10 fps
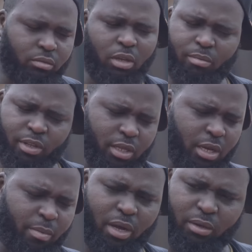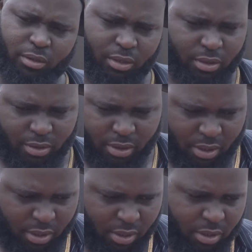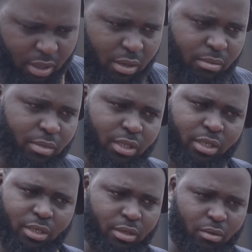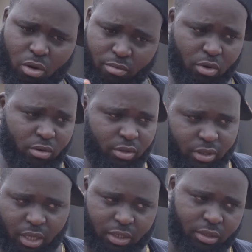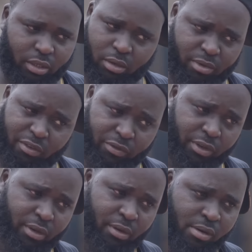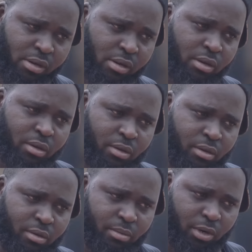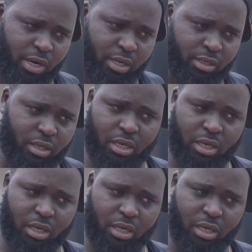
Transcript: Don't bother about this 1 month tax levy. All right.